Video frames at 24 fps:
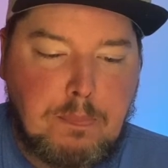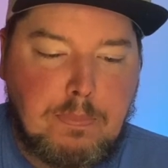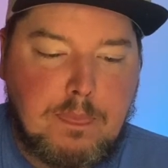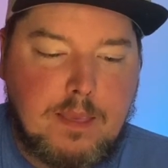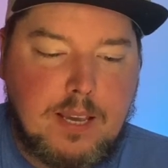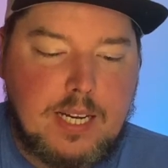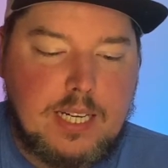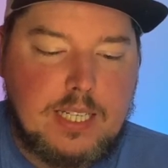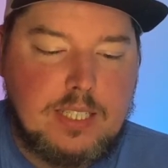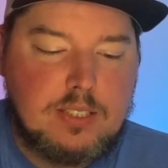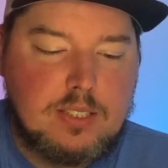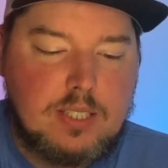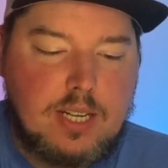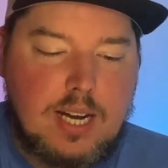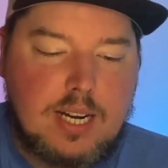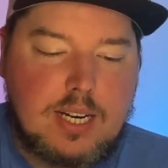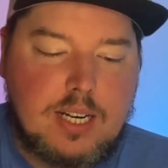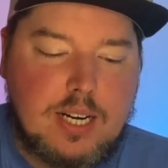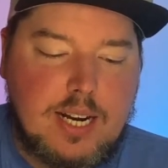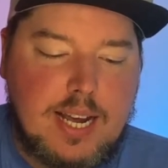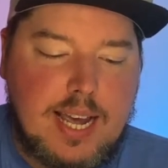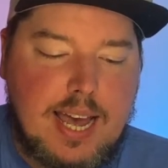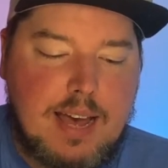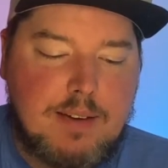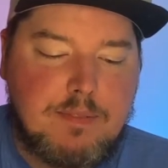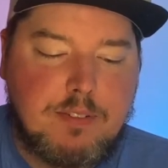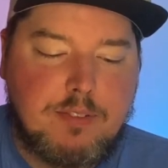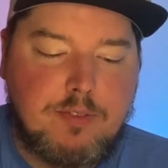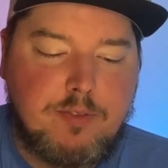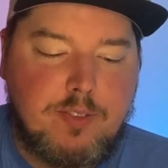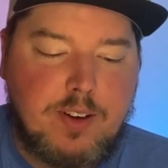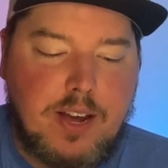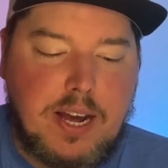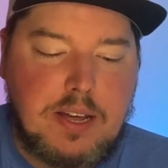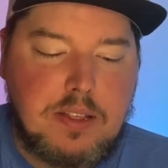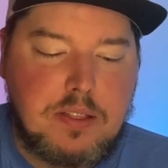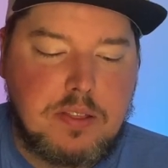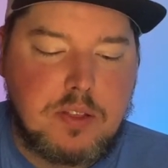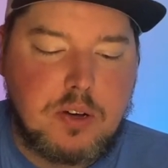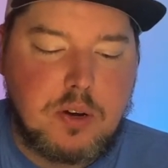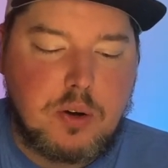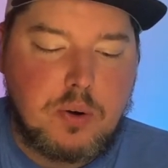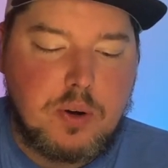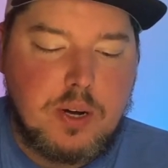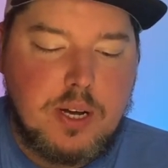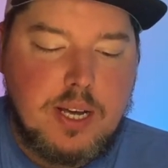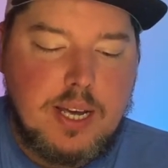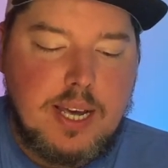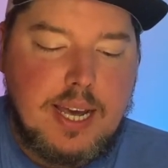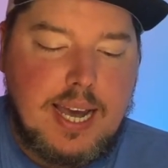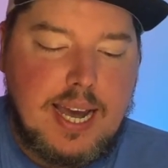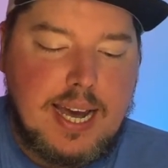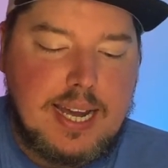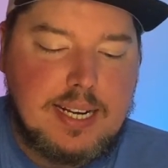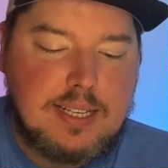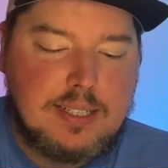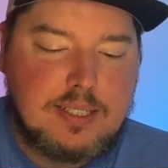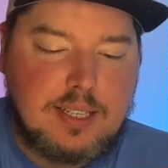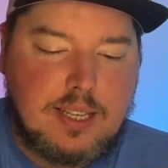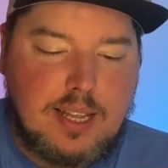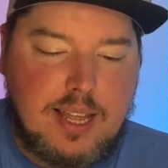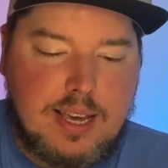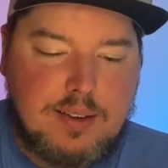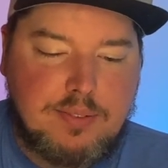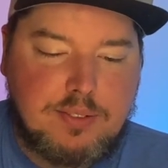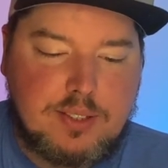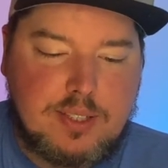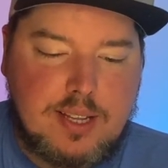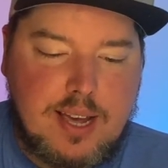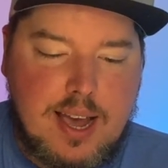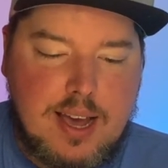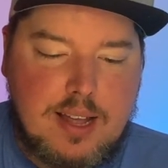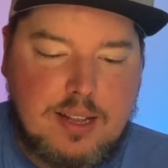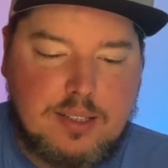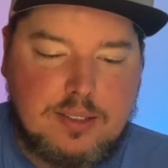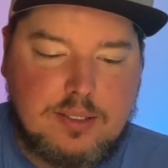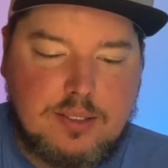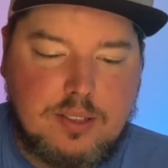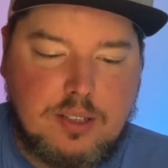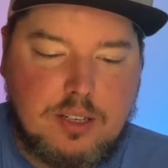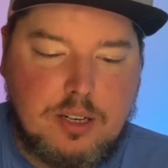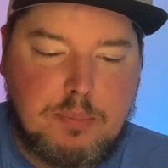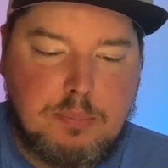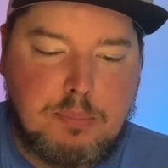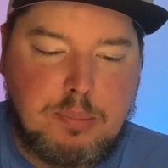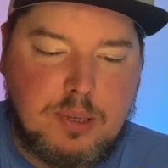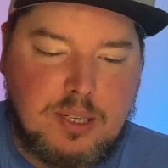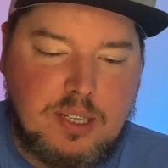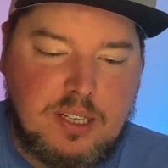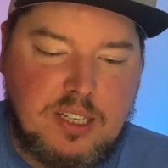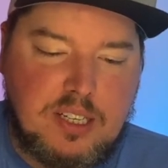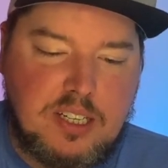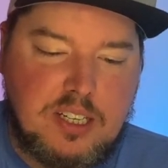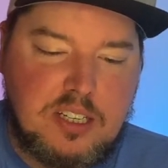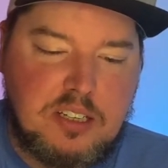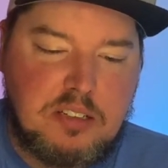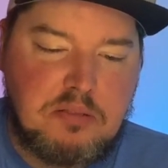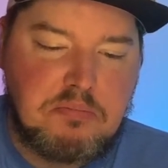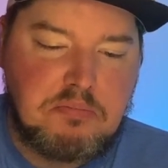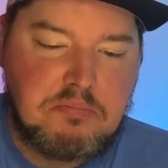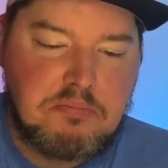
He's not going to have a faith, though, and his lifestyle is going to be